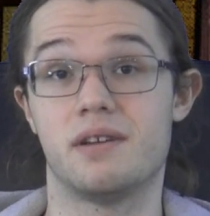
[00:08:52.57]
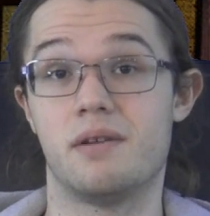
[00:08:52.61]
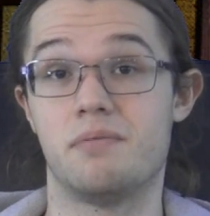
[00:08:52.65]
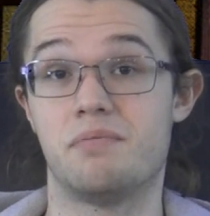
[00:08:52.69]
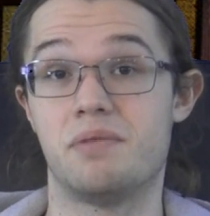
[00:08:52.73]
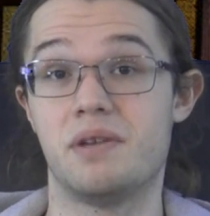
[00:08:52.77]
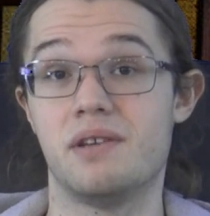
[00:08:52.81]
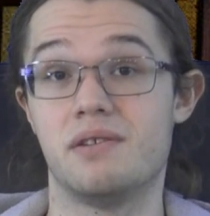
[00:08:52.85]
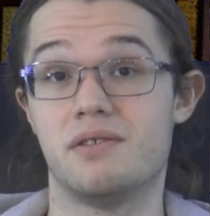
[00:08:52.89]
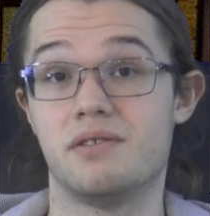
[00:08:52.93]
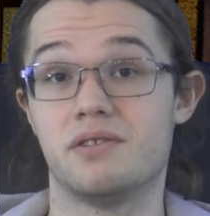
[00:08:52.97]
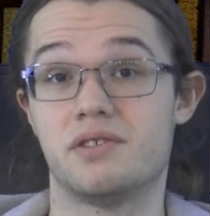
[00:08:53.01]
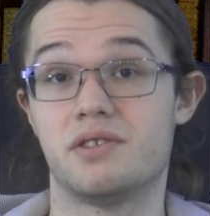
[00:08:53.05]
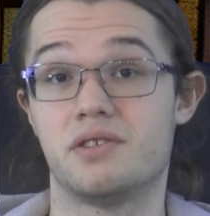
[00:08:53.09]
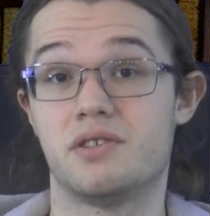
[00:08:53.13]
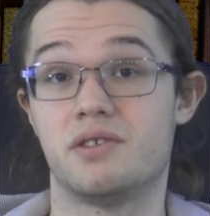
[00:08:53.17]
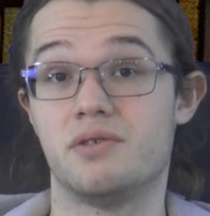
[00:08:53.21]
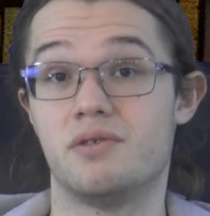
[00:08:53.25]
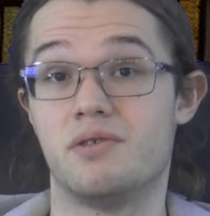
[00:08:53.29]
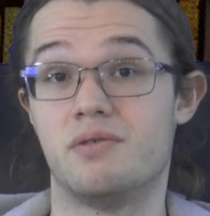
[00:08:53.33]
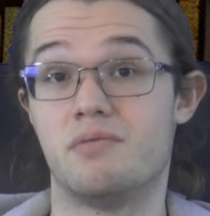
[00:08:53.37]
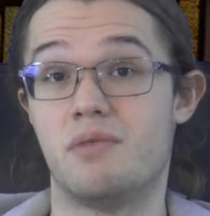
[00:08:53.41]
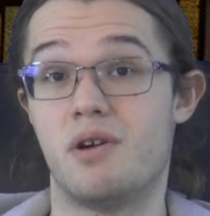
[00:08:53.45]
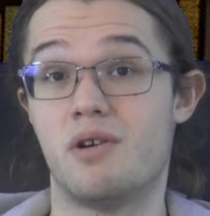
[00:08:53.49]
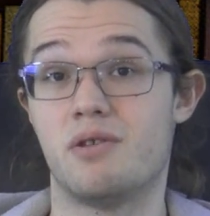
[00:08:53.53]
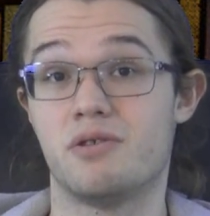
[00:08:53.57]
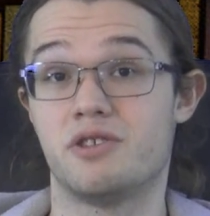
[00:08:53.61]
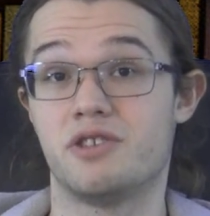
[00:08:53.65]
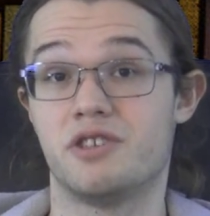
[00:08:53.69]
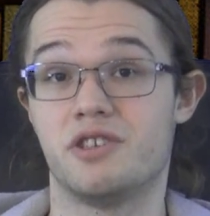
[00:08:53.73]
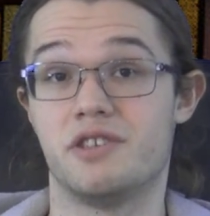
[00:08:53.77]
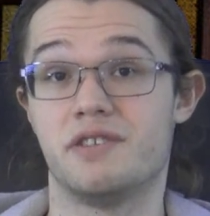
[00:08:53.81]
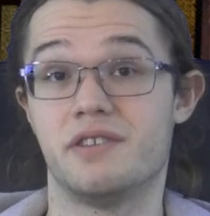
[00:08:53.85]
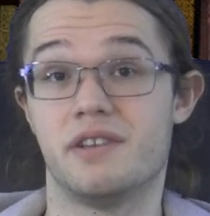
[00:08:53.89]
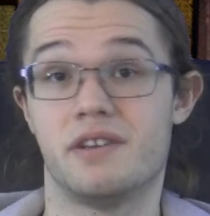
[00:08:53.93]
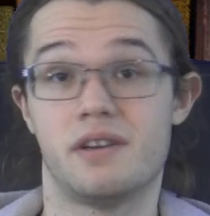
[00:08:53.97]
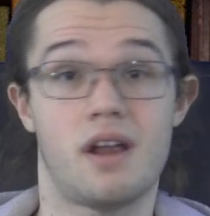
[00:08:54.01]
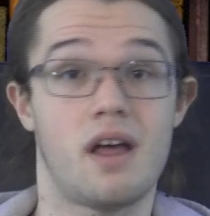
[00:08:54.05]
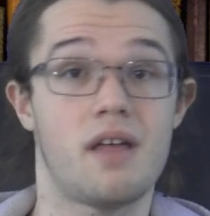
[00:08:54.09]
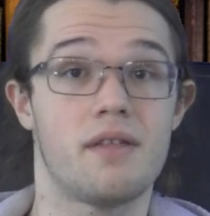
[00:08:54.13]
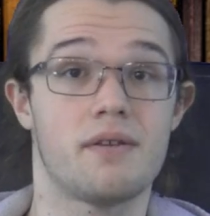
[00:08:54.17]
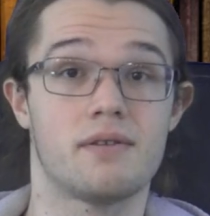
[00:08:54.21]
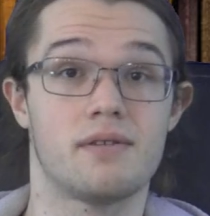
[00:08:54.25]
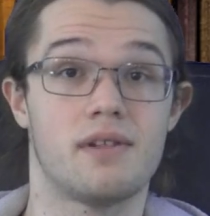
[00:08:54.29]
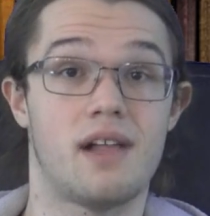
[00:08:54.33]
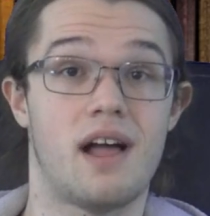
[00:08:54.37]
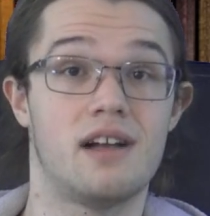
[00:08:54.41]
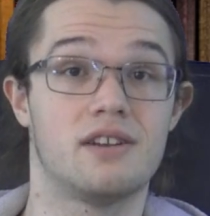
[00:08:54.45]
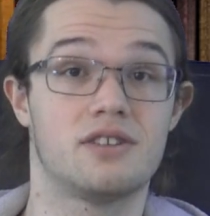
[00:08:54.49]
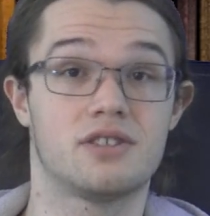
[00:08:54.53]
appeals to emotion and other
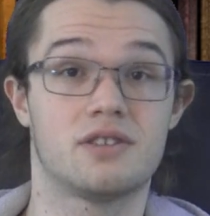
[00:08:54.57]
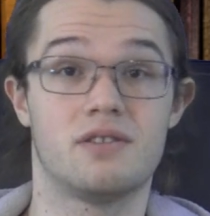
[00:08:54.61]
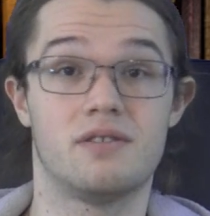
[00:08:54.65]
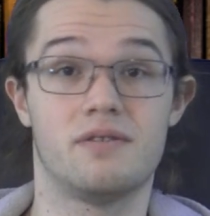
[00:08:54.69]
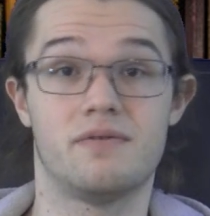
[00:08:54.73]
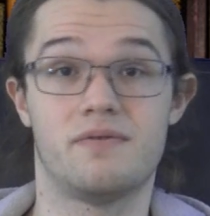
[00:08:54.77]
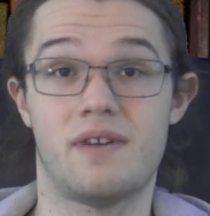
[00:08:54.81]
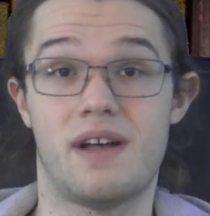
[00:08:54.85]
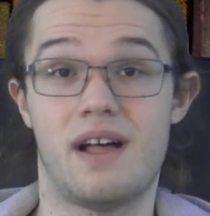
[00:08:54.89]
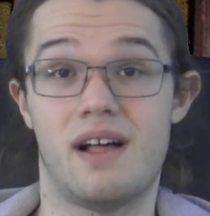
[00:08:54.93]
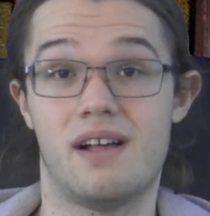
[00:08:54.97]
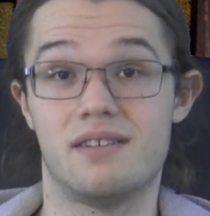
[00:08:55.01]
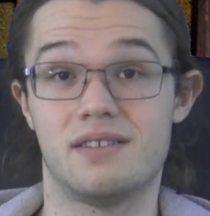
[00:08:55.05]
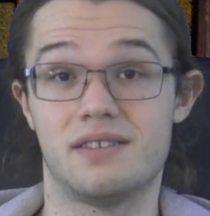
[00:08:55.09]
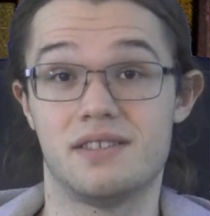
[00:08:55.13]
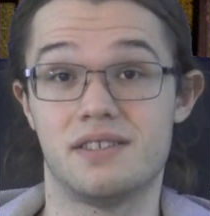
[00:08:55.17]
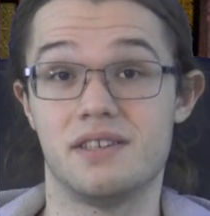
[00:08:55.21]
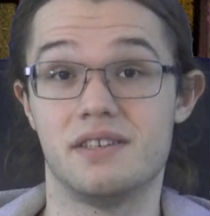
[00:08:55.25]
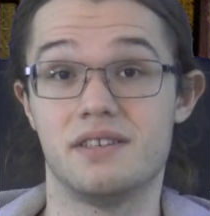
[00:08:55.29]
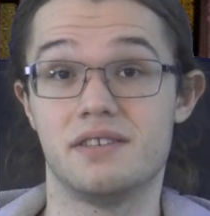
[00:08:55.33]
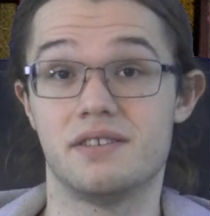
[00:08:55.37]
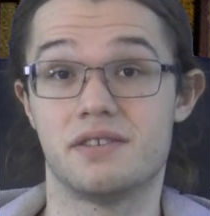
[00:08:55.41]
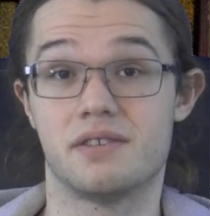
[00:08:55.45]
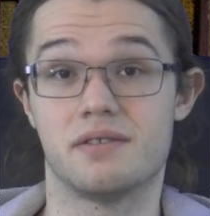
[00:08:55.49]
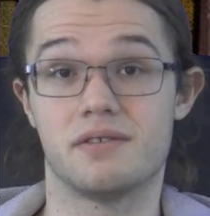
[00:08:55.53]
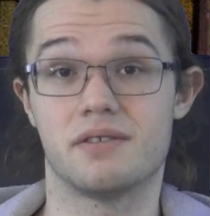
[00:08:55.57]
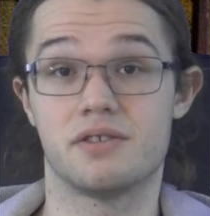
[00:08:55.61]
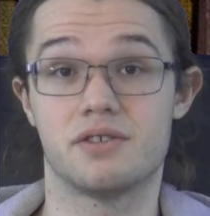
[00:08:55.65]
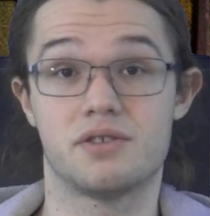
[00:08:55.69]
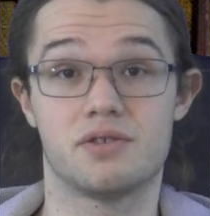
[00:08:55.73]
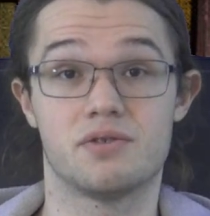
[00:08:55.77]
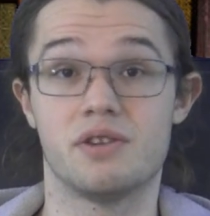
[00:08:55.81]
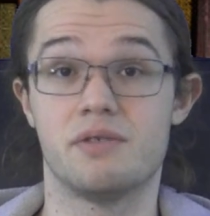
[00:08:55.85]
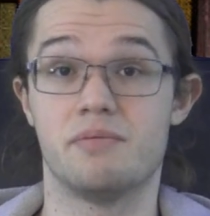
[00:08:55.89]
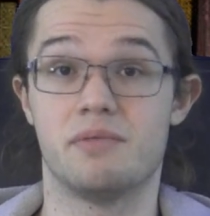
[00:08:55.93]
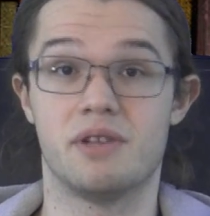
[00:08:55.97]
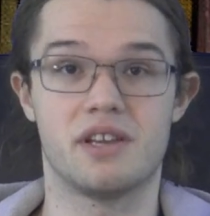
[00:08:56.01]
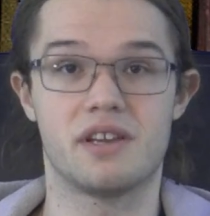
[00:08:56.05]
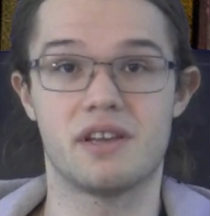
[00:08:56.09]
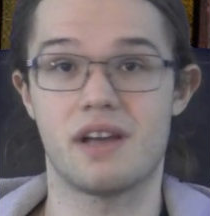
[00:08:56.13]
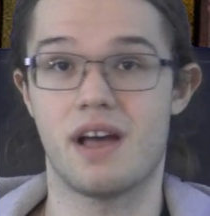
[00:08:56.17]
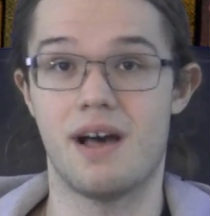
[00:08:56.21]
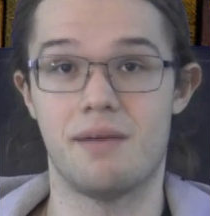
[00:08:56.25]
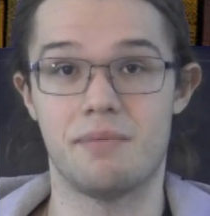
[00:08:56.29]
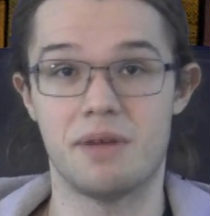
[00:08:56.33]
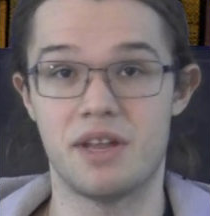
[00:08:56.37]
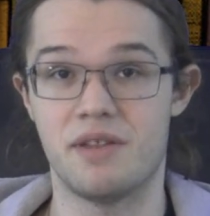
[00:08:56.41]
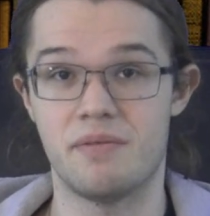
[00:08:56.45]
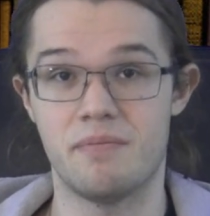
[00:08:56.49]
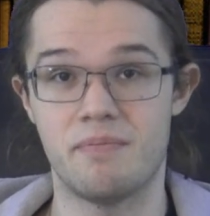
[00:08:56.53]
logical fallacies are extremely
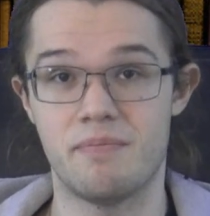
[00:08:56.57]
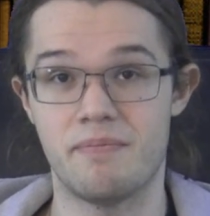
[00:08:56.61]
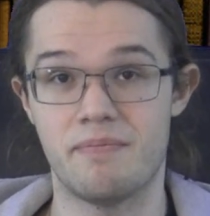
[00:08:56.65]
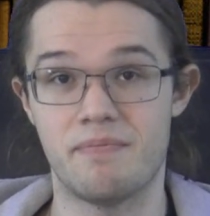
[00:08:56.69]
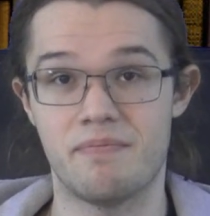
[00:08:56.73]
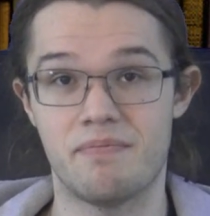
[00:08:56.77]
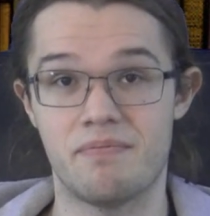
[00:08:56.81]
common.